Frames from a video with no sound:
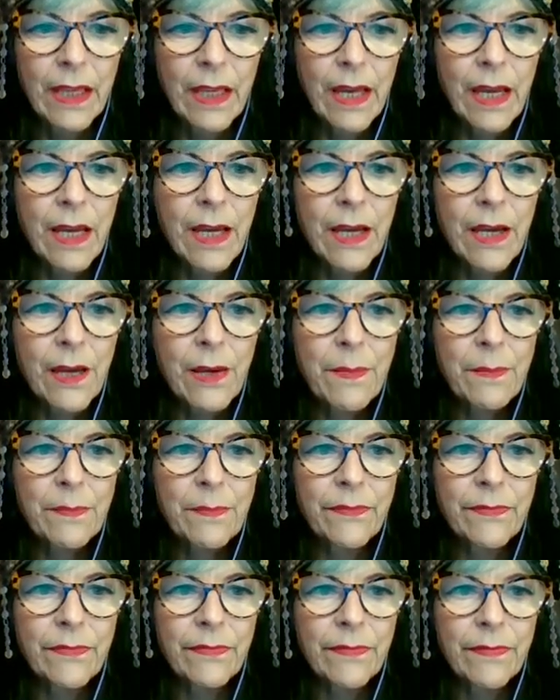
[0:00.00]

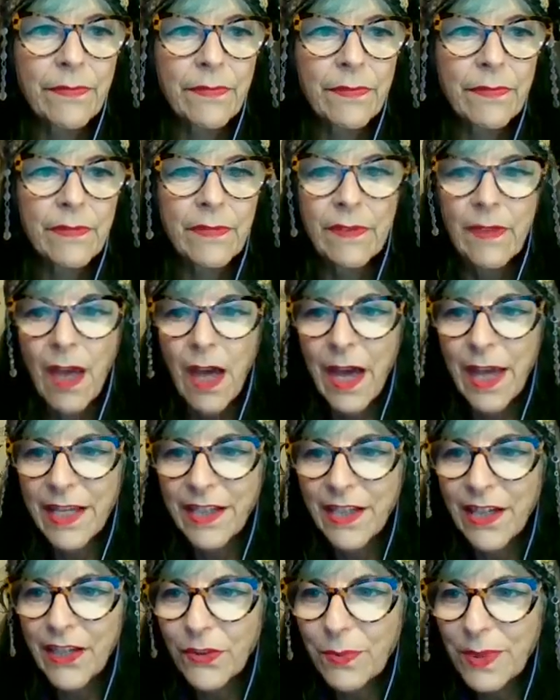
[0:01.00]
Hi,
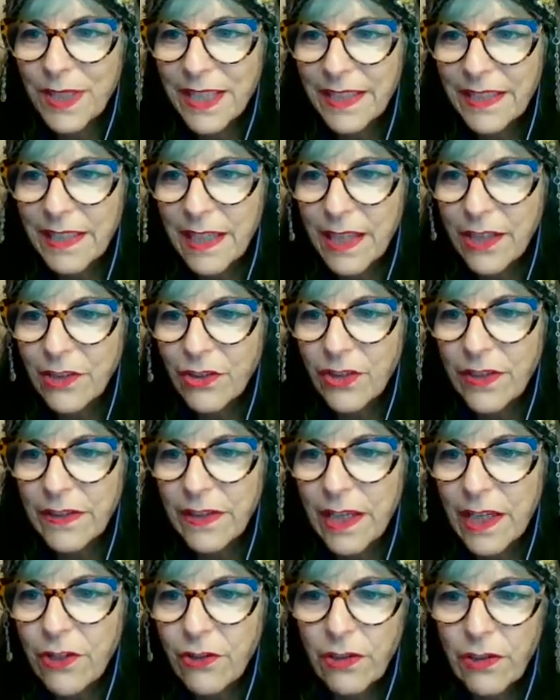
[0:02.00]
Cosmic Intelligence
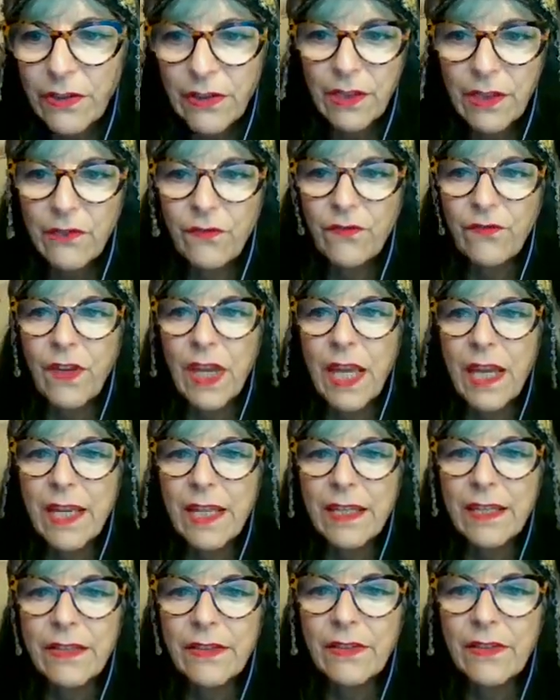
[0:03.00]
Agency
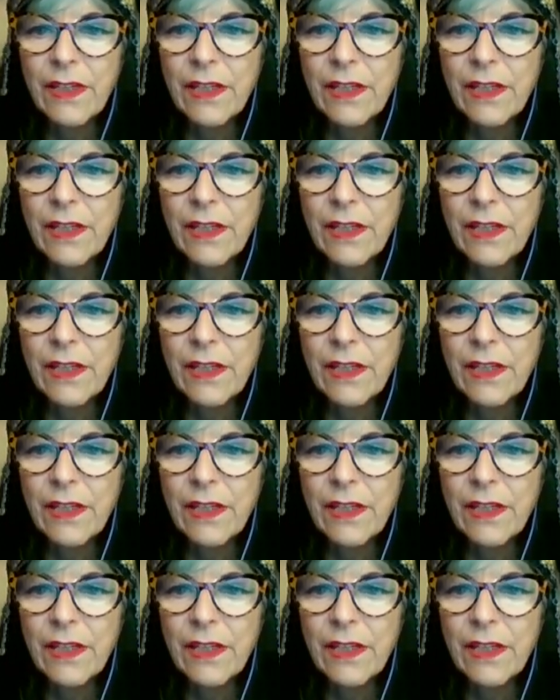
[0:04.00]
fans.